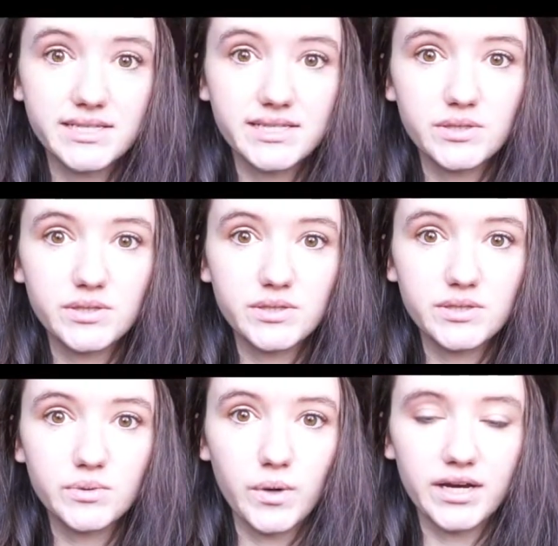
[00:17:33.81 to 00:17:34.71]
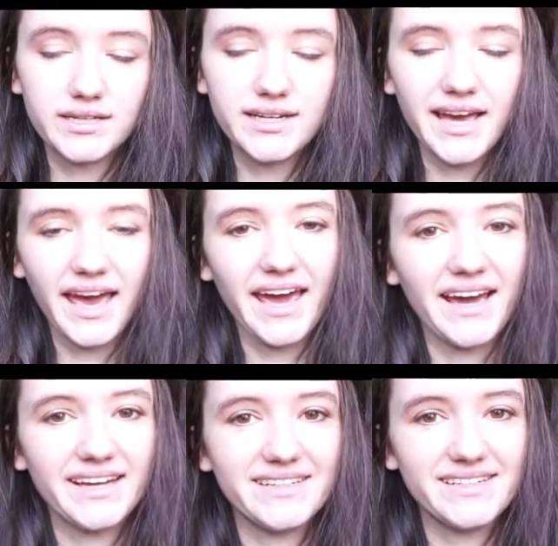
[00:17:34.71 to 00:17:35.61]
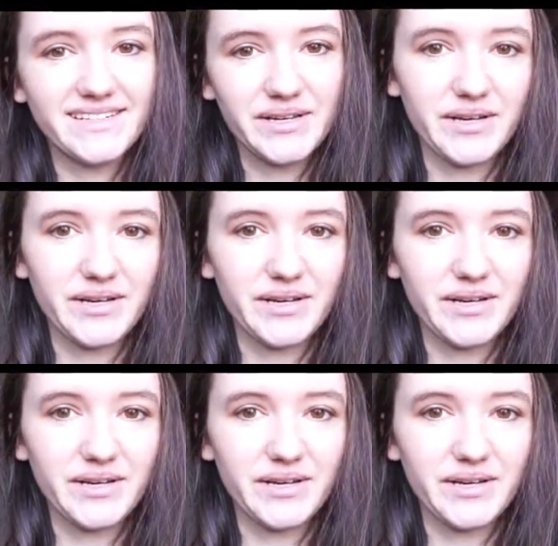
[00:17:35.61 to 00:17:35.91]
This one and